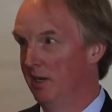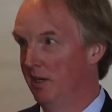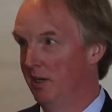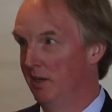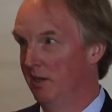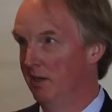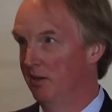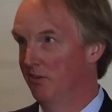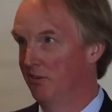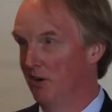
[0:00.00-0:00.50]
in
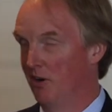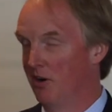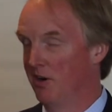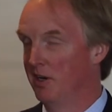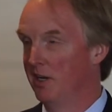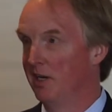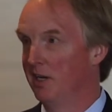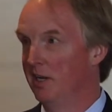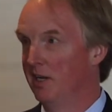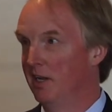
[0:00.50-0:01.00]
a,
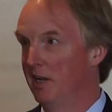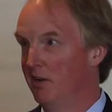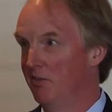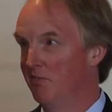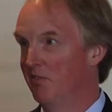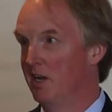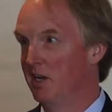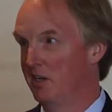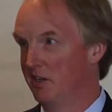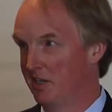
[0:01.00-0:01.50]
sorry in an
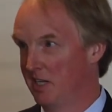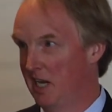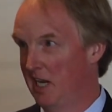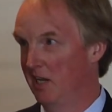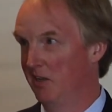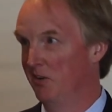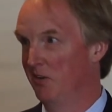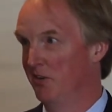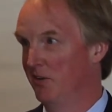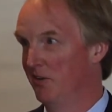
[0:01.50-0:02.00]
event
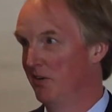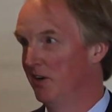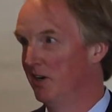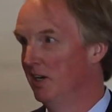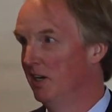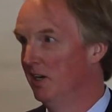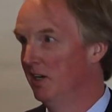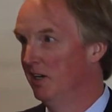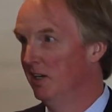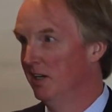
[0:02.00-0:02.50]
calendar,
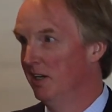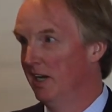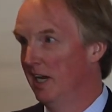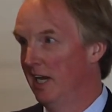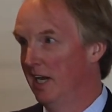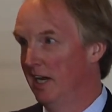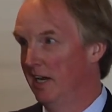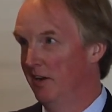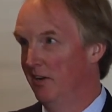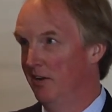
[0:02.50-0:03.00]

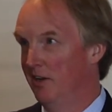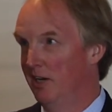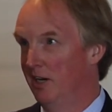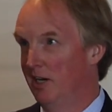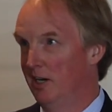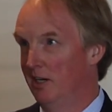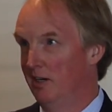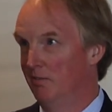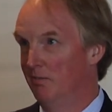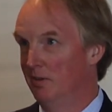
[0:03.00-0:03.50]
and
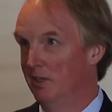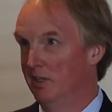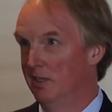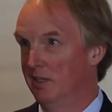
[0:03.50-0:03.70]
uh,